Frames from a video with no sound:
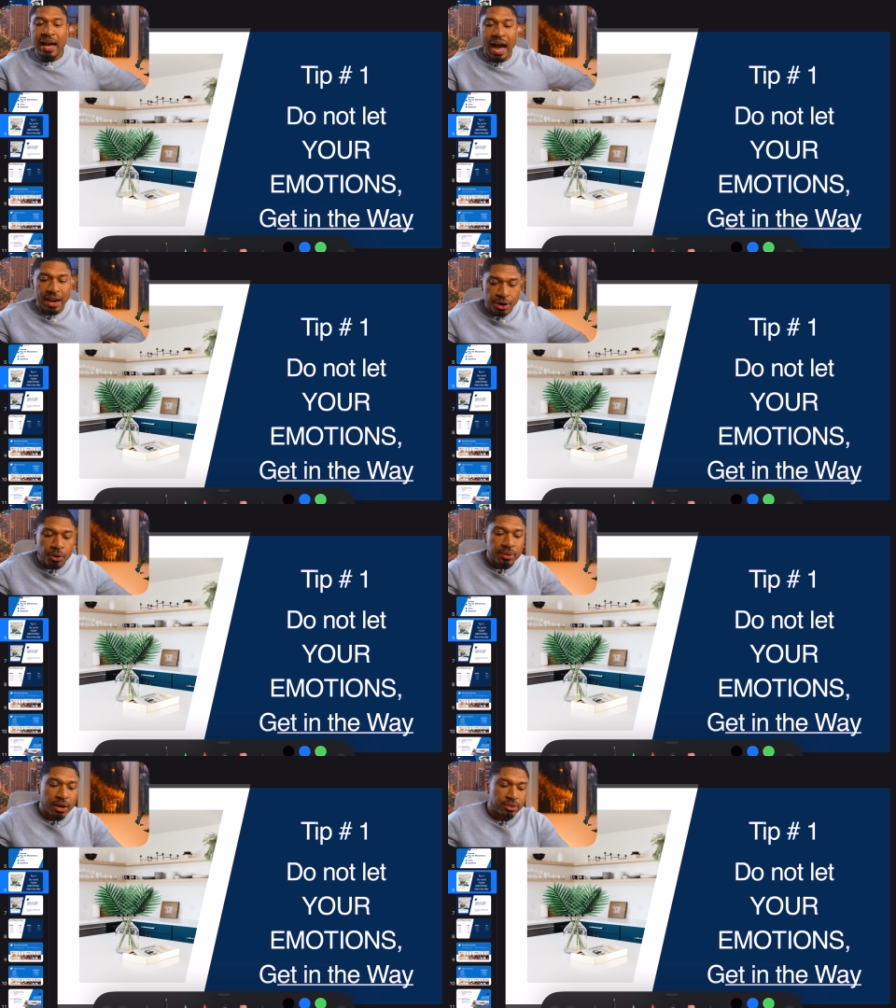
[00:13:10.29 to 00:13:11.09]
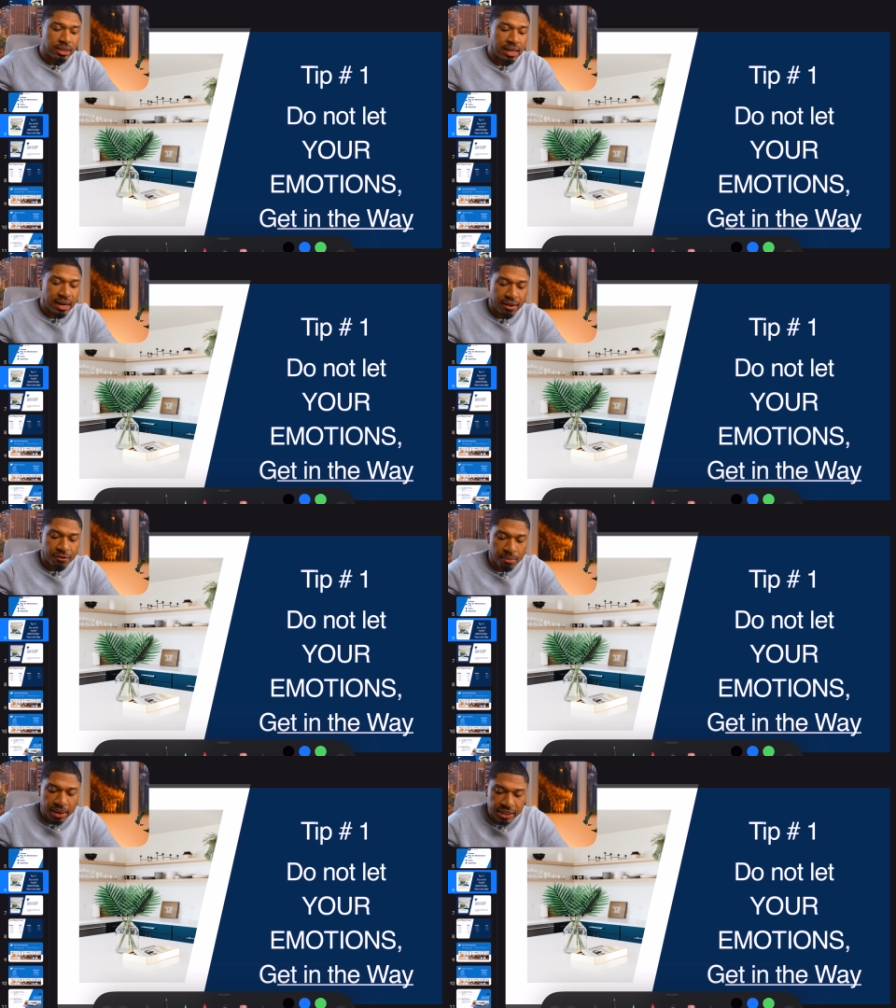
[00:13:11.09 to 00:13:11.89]
I know that was a lot of
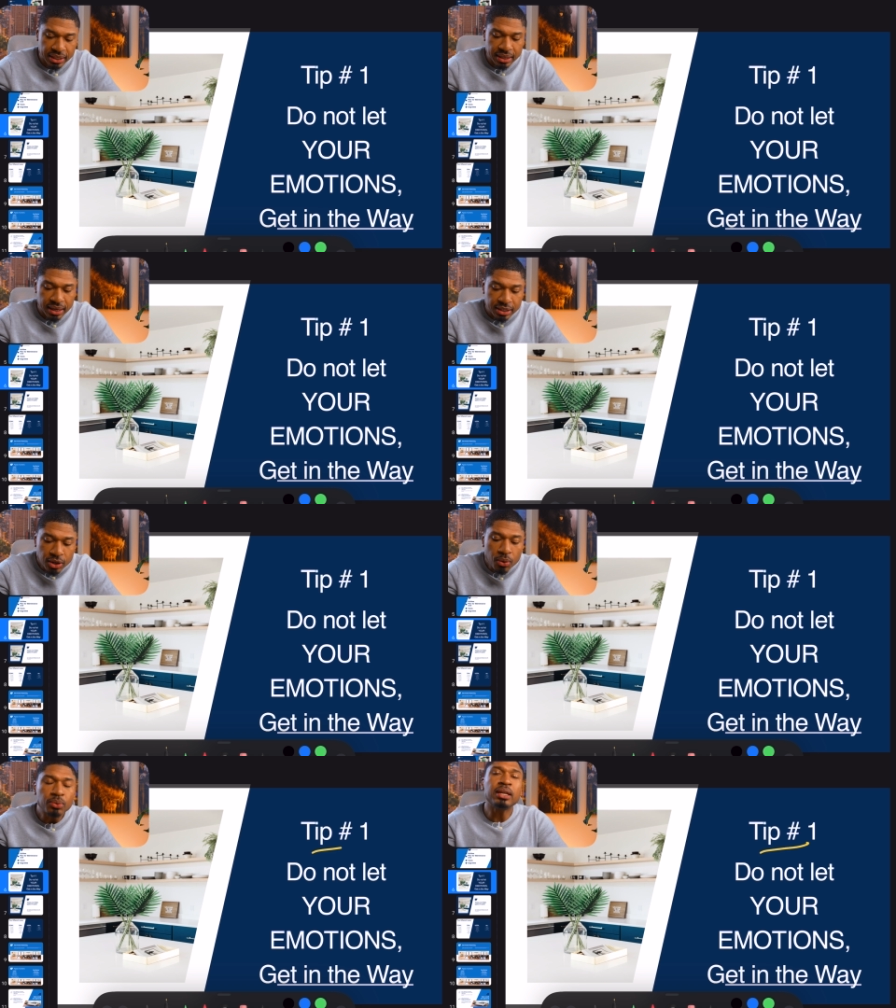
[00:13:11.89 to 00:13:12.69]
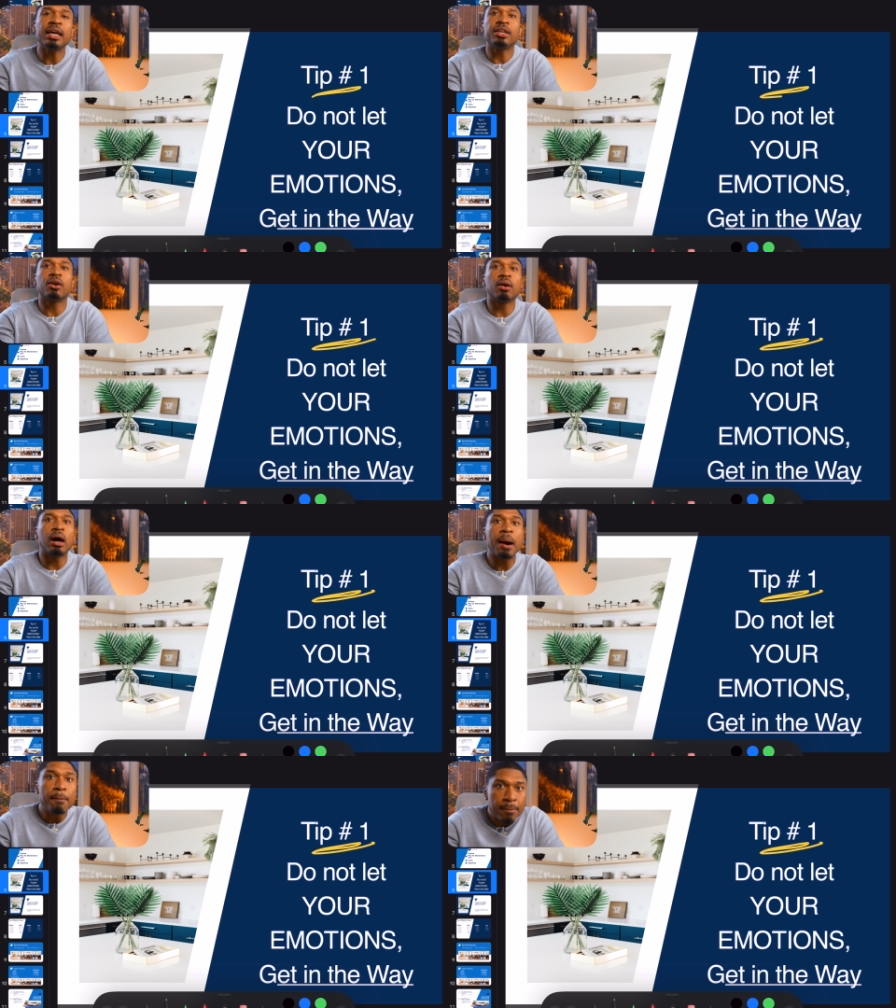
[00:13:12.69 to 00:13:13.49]
information. Don't let your
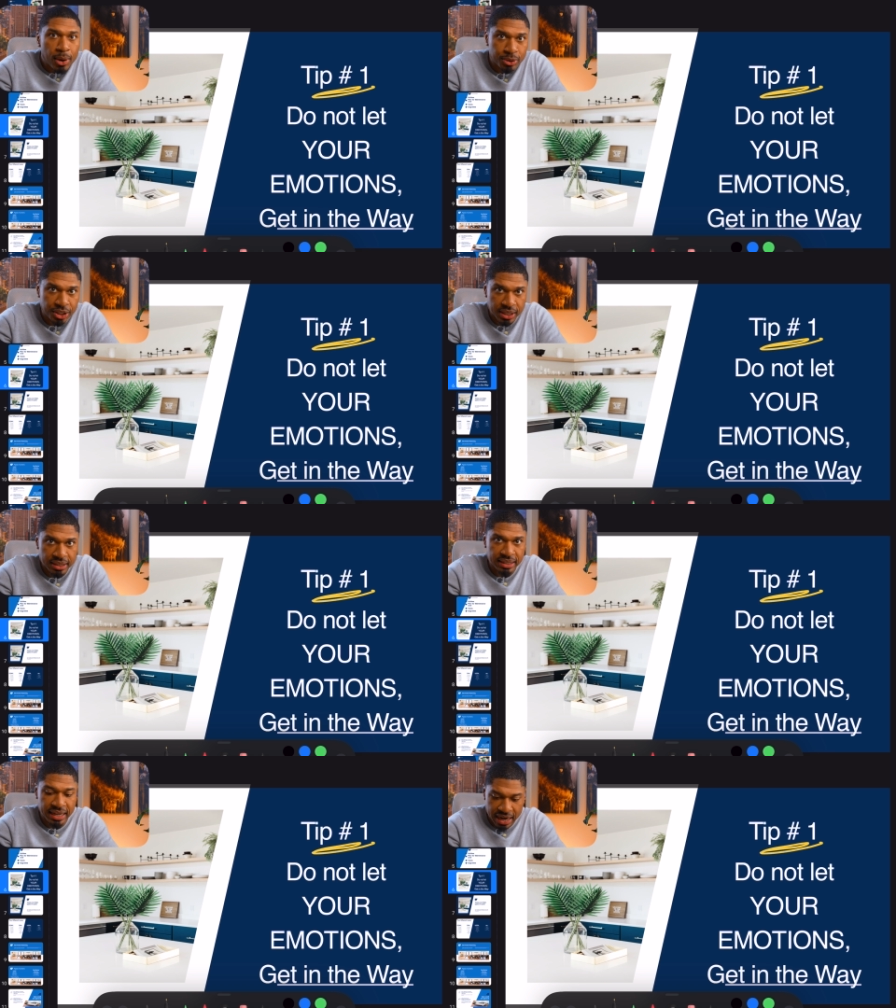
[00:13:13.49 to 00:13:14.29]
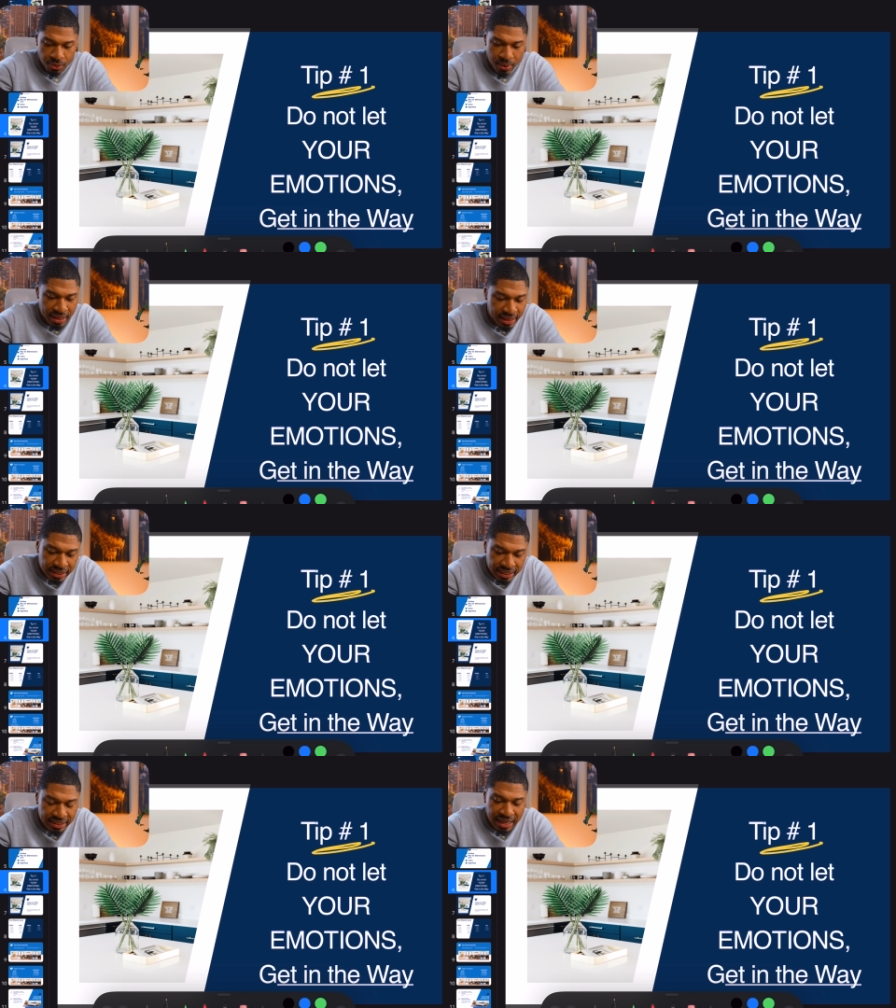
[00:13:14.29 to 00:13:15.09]
emotions get in the way.
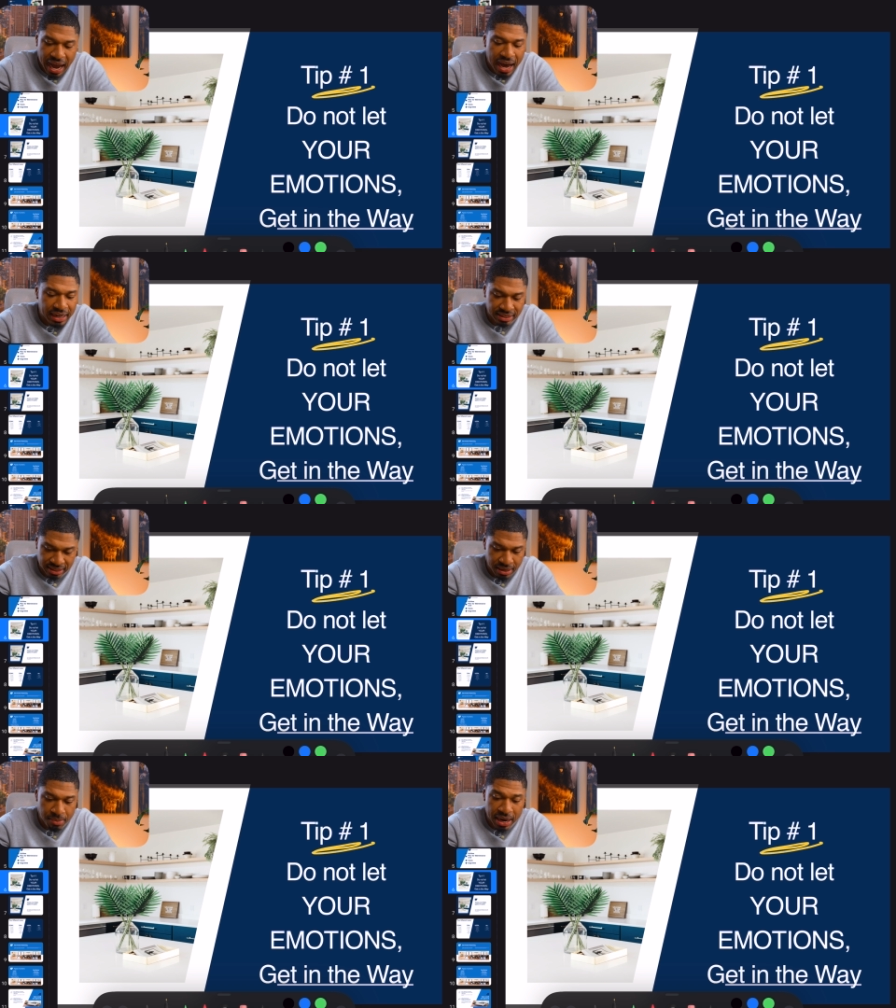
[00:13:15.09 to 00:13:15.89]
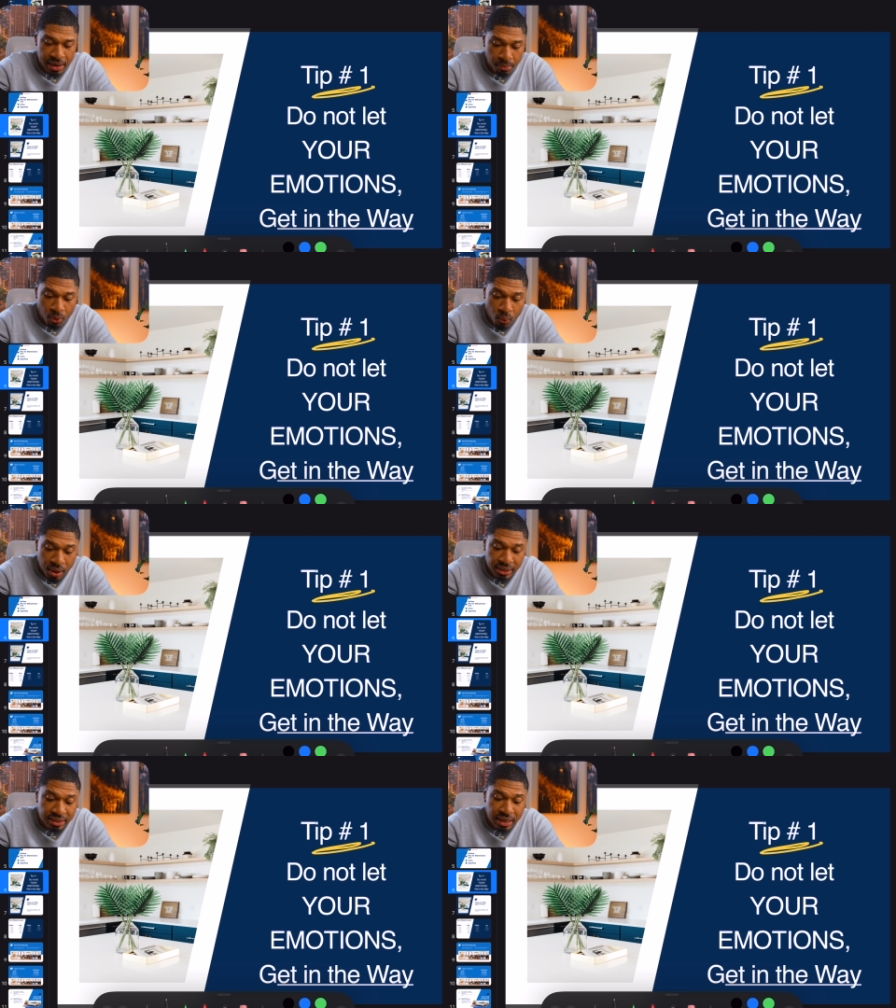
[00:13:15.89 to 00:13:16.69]
This is honestly my number
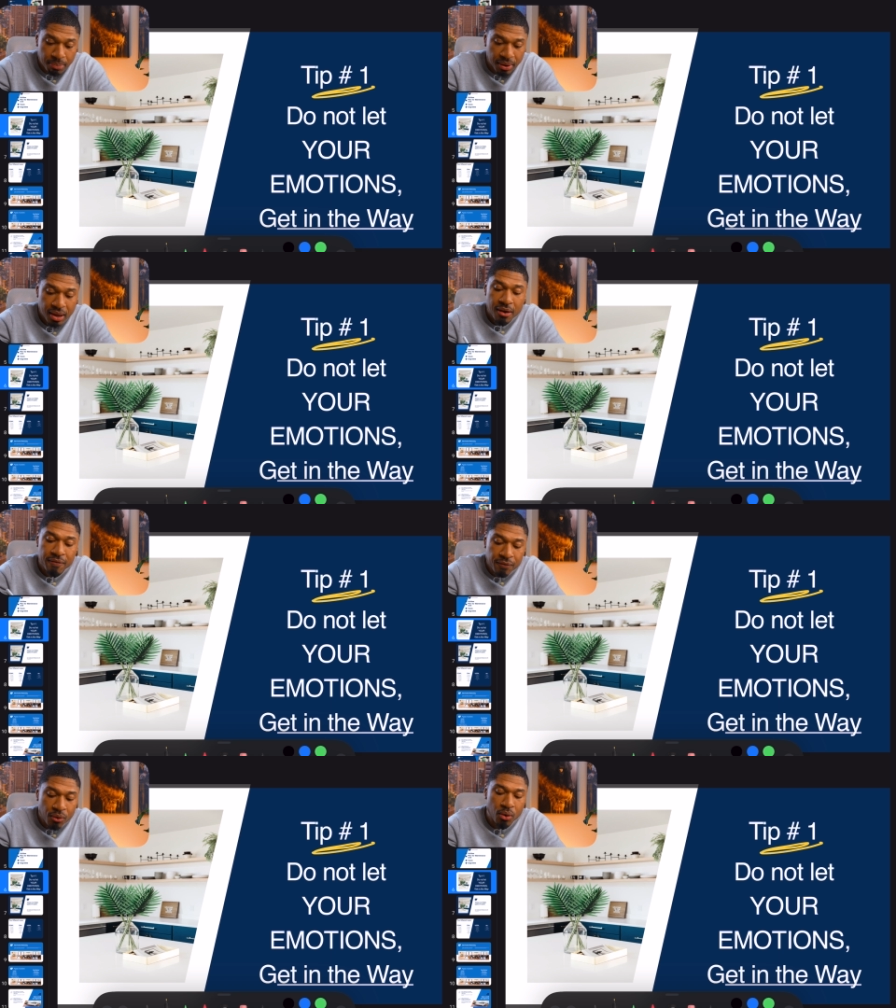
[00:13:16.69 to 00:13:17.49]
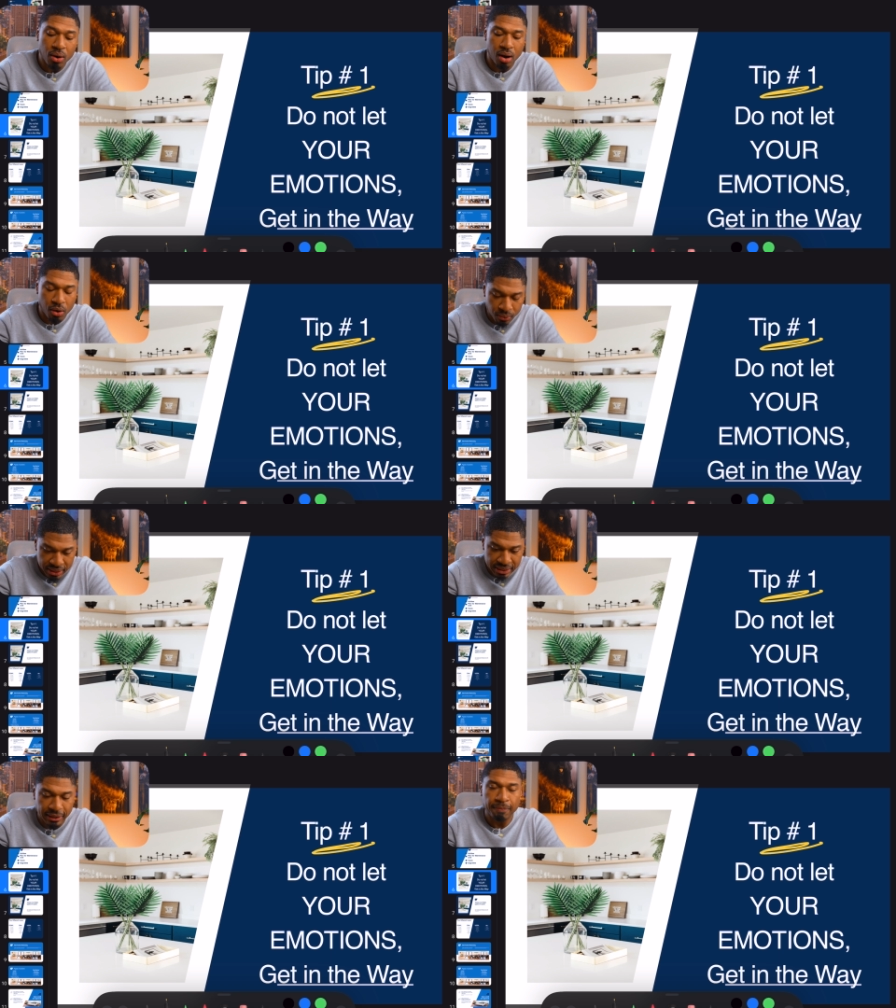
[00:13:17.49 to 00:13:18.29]
one tip for a
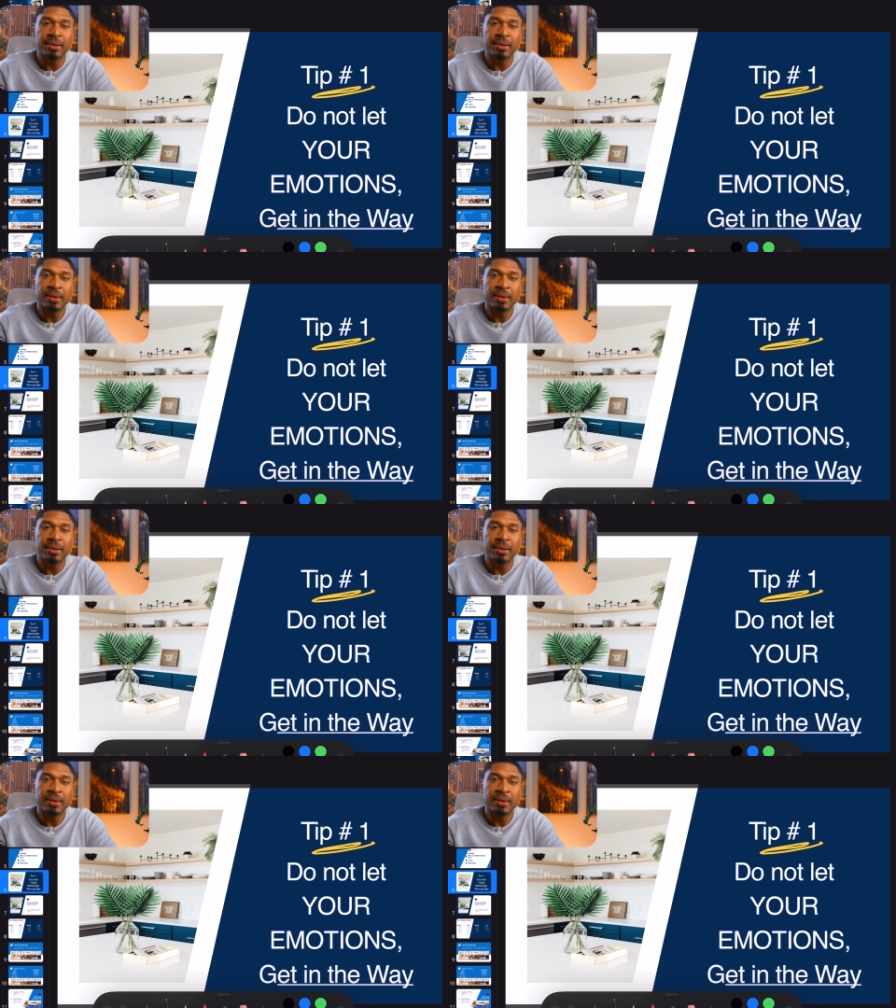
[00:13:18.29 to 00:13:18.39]
reason.